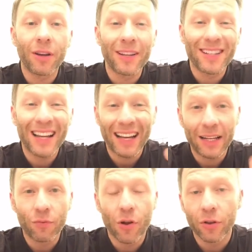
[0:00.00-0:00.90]
are
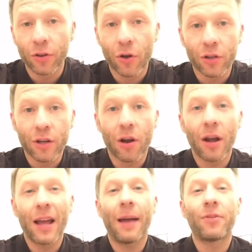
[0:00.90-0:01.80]
exactly what Noz are
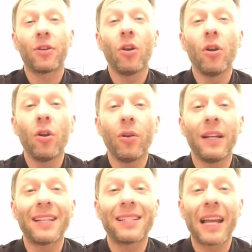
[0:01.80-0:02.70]

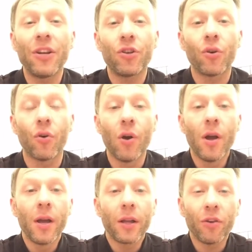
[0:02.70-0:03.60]
absolutely essential.
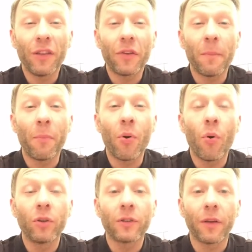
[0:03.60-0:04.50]
Not even
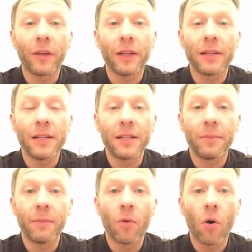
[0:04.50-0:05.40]
important. I think there needs to
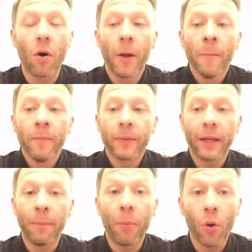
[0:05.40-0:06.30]
be more
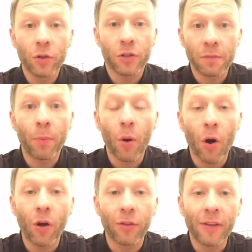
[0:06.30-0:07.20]
importance put
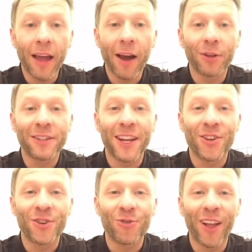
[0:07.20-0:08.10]
on how
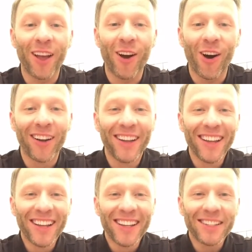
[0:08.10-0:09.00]
essential they are.
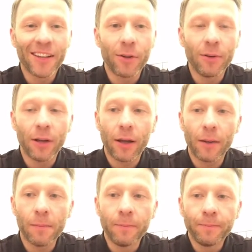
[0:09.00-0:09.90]

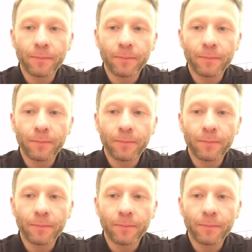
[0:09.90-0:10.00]
So